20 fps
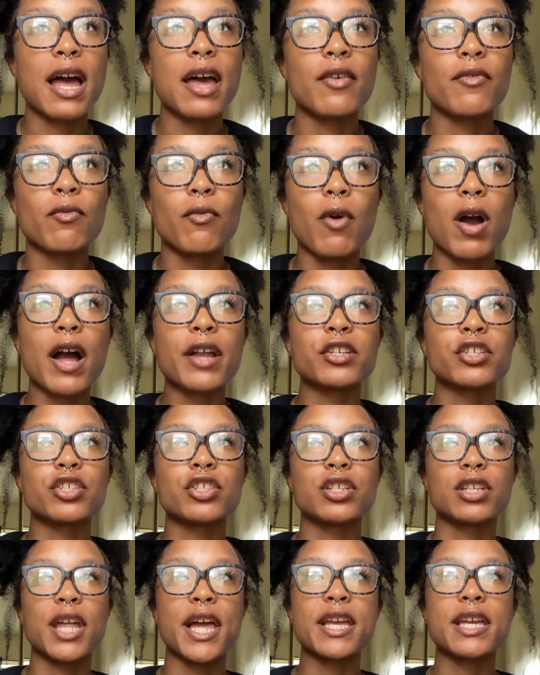have
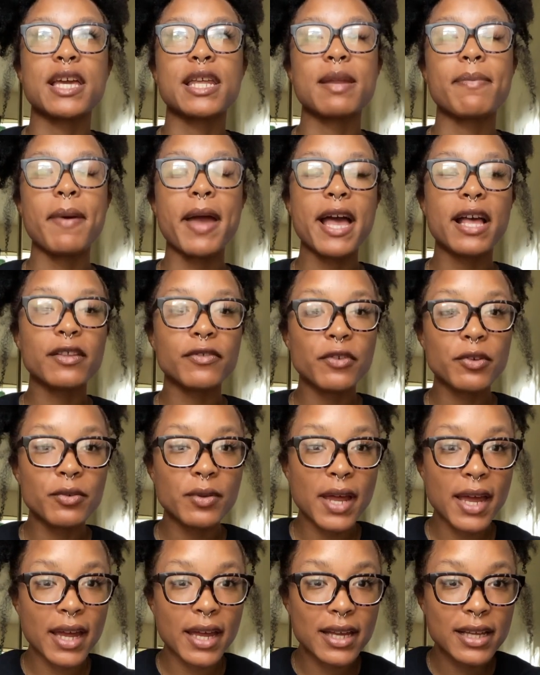watched like in the past few
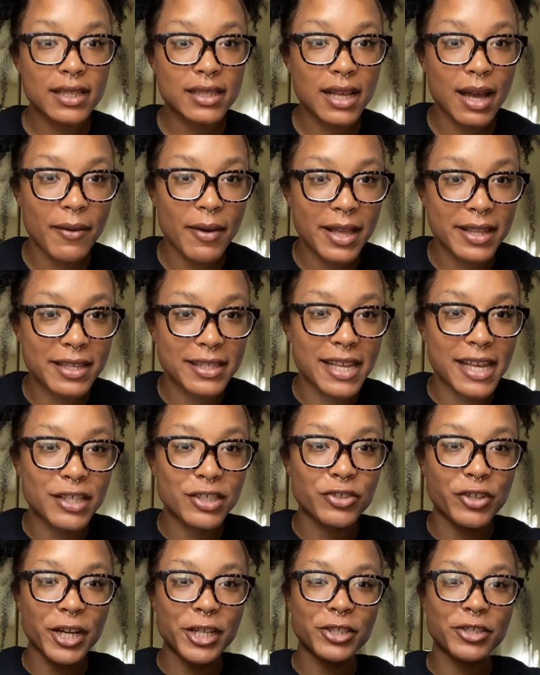days, I would have to say
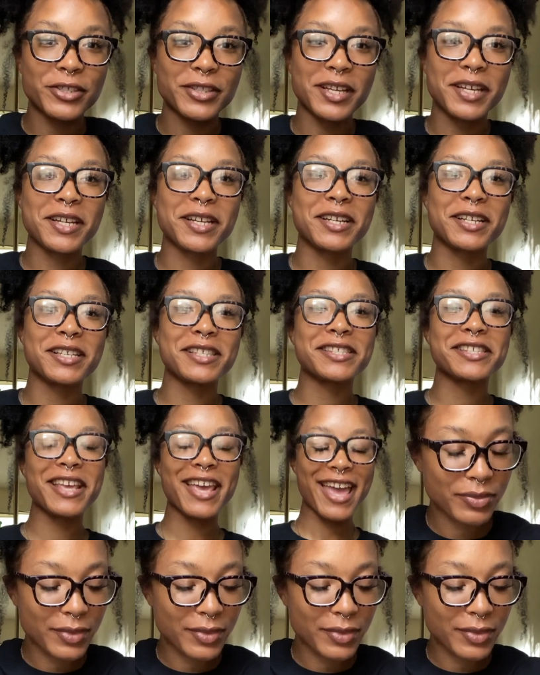Stranger Things.